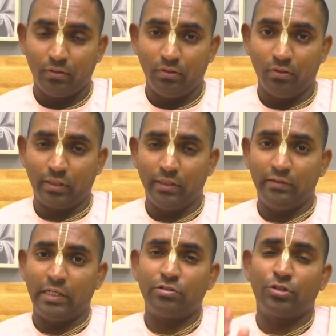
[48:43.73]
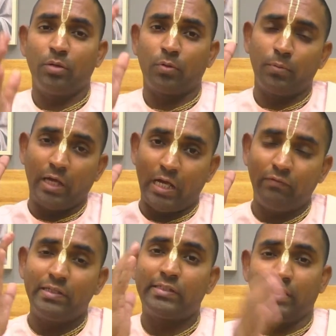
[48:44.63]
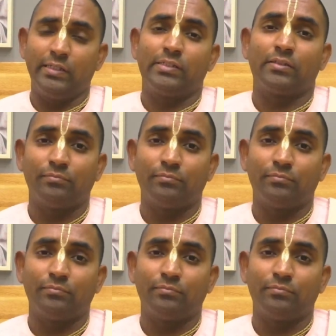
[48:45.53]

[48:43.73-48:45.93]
Okay. That's what Srila Prabhupada always says,